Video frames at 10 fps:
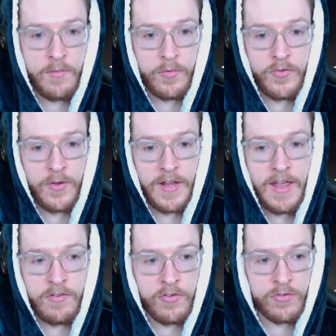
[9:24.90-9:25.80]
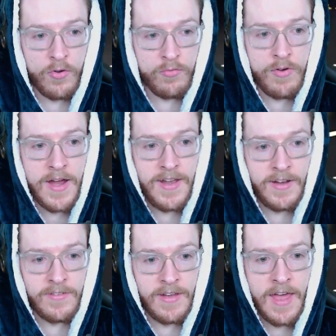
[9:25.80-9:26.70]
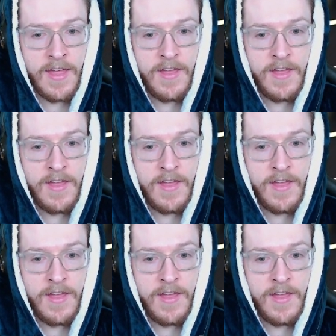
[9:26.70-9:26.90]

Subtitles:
was doing here and just sort of raiding to get